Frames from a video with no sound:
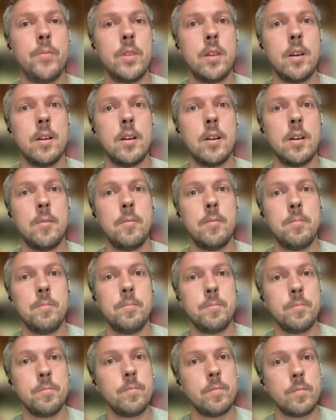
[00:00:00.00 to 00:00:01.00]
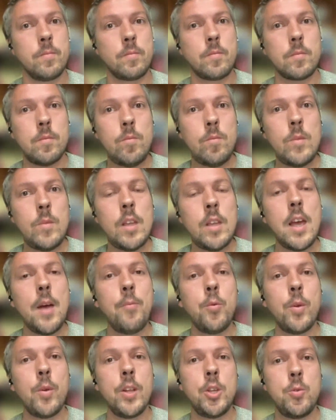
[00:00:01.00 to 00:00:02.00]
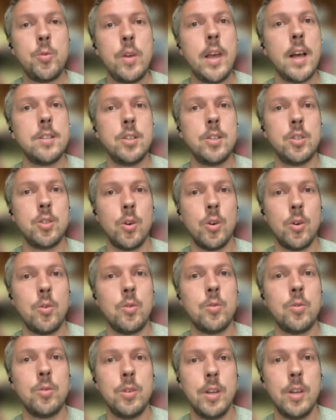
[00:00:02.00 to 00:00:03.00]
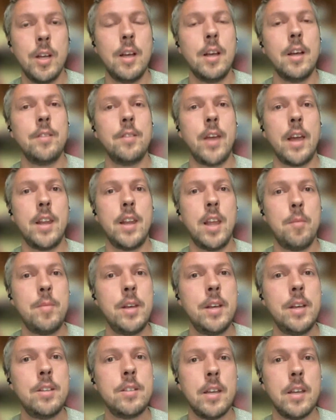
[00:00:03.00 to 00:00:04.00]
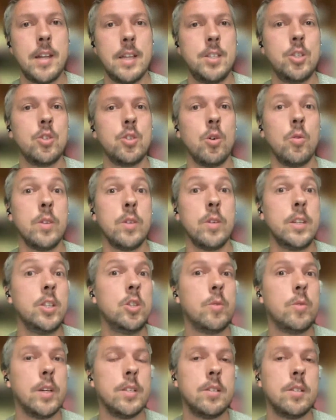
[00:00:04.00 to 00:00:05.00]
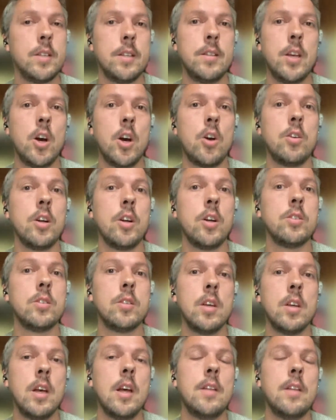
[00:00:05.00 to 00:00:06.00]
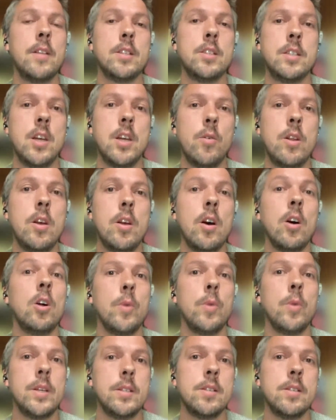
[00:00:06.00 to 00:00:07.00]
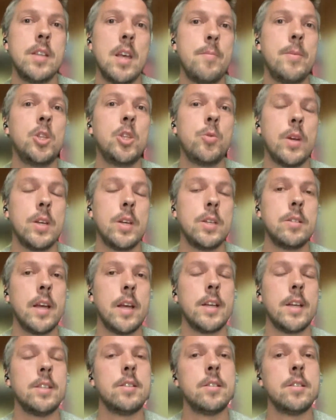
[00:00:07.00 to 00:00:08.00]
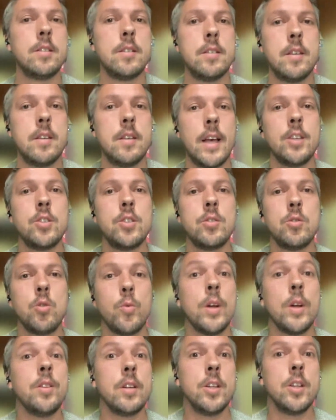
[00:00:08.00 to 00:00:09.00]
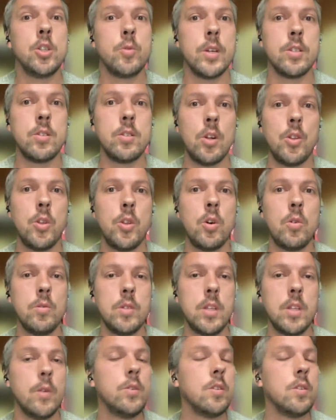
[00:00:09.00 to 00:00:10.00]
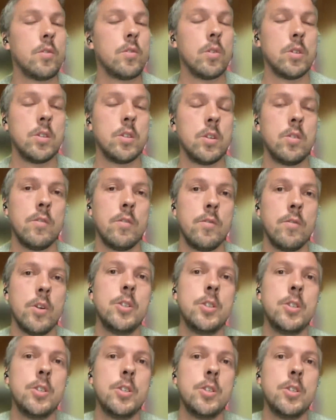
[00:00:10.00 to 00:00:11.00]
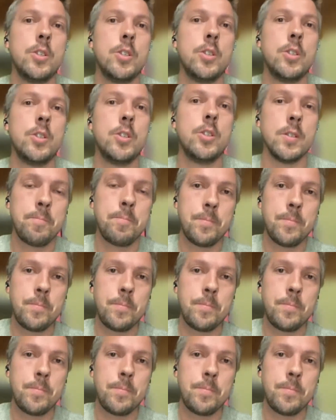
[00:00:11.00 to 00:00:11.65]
M23 has its own dynamics and has its own interests, and they are not necessarily always the same interest as Rwandan interest, although there is, of course, a convergence.